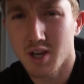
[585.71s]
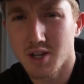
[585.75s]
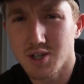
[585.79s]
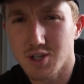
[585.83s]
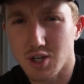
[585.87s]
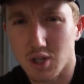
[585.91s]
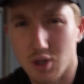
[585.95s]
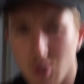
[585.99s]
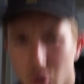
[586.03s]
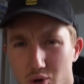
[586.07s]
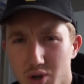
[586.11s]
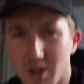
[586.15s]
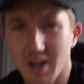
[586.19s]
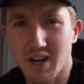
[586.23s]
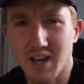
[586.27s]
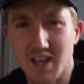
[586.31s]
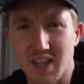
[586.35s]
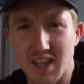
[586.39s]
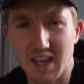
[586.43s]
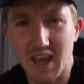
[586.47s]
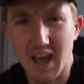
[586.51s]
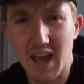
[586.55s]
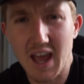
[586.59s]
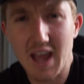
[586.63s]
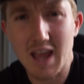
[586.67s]
to look at a
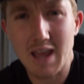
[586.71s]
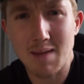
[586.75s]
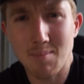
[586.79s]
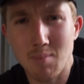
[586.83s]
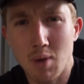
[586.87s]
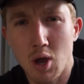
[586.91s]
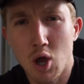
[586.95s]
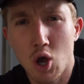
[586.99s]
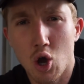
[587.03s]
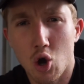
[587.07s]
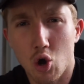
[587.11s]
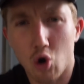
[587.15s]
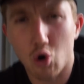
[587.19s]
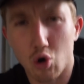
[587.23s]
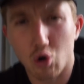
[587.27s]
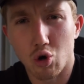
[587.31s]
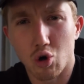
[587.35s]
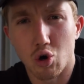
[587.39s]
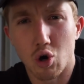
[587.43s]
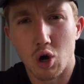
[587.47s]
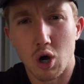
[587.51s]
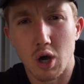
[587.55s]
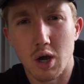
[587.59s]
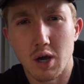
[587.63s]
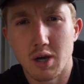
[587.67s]
game
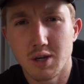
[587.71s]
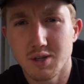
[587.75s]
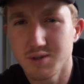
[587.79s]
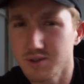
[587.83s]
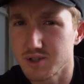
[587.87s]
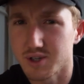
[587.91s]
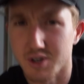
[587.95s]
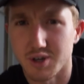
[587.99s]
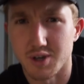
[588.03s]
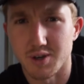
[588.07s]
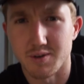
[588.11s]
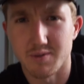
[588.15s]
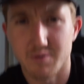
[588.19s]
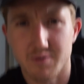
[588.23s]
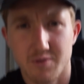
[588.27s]
or to,